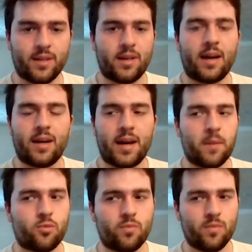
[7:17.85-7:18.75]
I
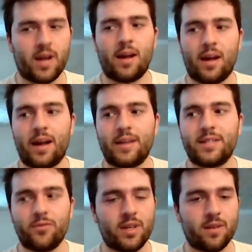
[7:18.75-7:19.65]

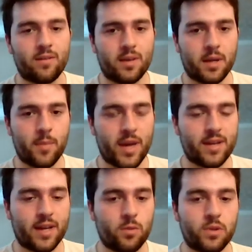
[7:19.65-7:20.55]
definitely commend
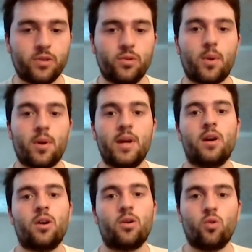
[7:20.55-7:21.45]
anyone
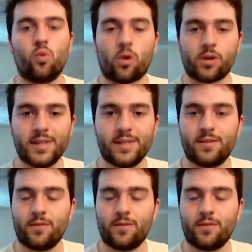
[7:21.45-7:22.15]
who works